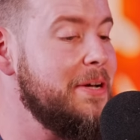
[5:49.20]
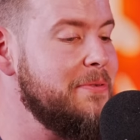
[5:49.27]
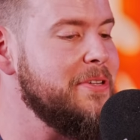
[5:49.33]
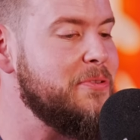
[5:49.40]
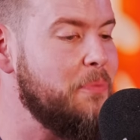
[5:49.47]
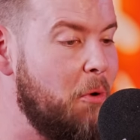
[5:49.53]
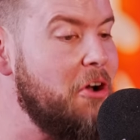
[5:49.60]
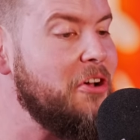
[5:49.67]
it
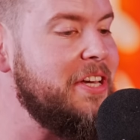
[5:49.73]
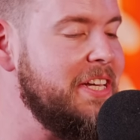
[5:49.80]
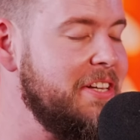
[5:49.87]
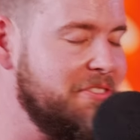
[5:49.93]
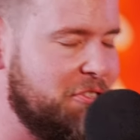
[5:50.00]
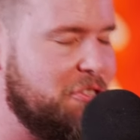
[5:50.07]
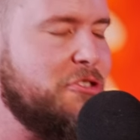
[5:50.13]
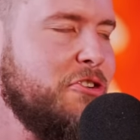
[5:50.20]
was working
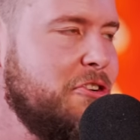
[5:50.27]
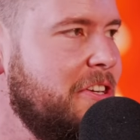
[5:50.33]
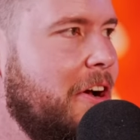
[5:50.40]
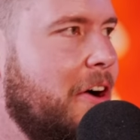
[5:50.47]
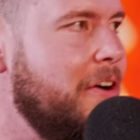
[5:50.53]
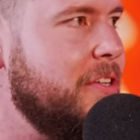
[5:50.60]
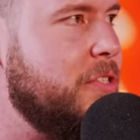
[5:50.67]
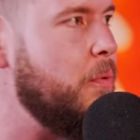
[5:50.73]
in
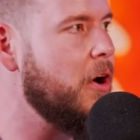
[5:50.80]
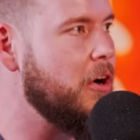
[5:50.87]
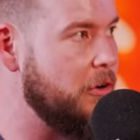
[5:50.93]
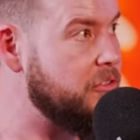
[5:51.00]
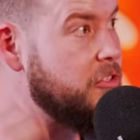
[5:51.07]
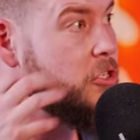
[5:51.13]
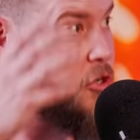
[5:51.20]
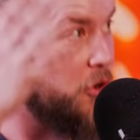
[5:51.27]
studios where I
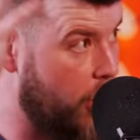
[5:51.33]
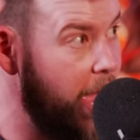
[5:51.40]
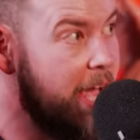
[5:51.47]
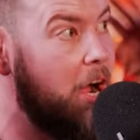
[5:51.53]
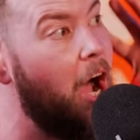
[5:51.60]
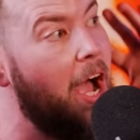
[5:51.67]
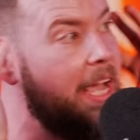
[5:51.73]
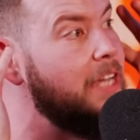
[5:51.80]
got to try
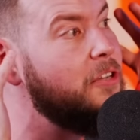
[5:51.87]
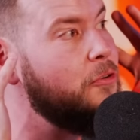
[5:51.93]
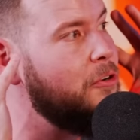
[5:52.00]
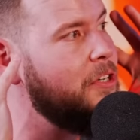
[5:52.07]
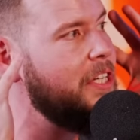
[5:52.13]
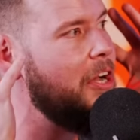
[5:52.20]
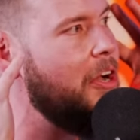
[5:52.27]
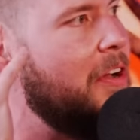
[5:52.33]
high-end
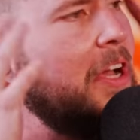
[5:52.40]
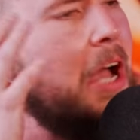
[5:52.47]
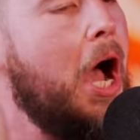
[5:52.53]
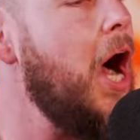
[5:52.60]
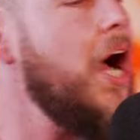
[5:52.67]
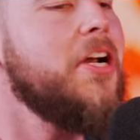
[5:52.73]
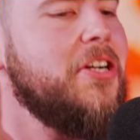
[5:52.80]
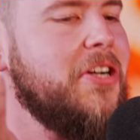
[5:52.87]
audio.
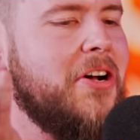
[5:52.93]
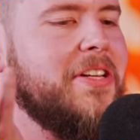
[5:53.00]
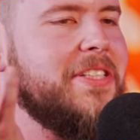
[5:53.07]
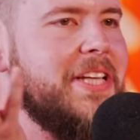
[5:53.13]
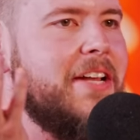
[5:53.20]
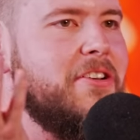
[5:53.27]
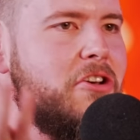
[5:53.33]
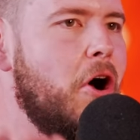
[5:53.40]
I don't know. It's
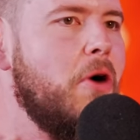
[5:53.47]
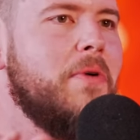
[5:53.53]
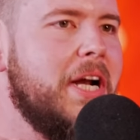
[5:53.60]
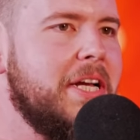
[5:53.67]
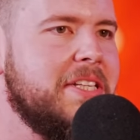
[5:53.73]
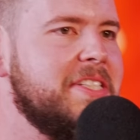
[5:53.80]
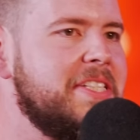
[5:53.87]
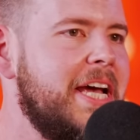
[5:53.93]
like no one
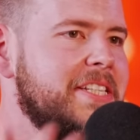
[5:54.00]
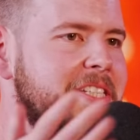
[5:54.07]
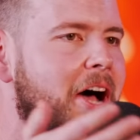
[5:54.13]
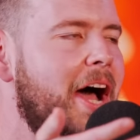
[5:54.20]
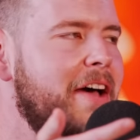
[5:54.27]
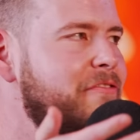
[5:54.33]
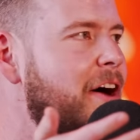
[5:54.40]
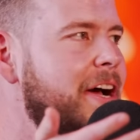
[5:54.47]
understands
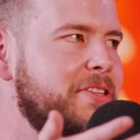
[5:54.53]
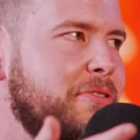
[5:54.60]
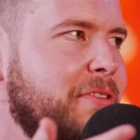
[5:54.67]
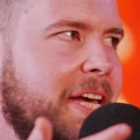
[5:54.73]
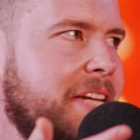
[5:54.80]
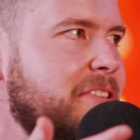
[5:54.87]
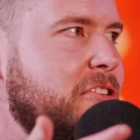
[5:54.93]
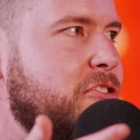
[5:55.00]
hi-fi until
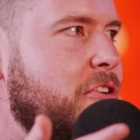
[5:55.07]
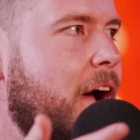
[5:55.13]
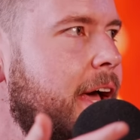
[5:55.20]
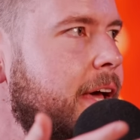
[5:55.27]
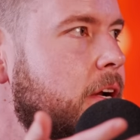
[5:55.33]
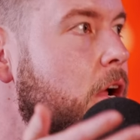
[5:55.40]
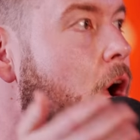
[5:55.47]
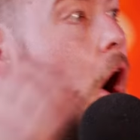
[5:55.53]
they get to try
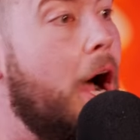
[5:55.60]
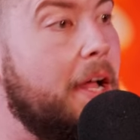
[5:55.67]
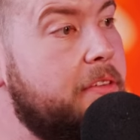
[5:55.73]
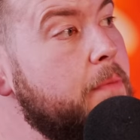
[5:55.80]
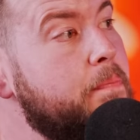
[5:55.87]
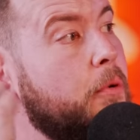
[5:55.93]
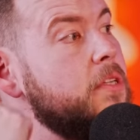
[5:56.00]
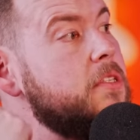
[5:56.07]
it. I
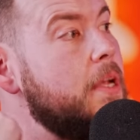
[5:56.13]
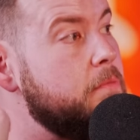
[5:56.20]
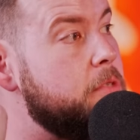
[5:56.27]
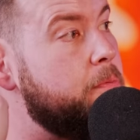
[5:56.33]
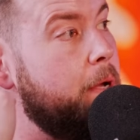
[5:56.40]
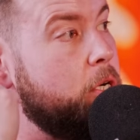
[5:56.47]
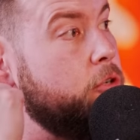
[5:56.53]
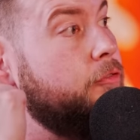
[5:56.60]
did bring something
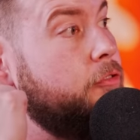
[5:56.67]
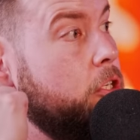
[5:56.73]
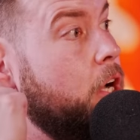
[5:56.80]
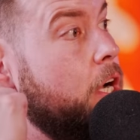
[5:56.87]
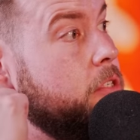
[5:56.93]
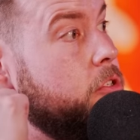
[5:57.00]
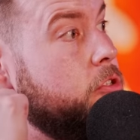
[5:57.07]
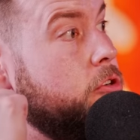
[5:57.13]
special for you
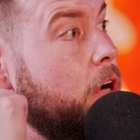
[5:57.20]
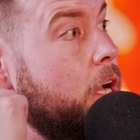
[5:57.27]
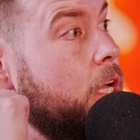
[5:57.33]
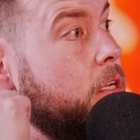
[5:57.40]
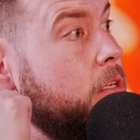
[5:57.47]
guys to try.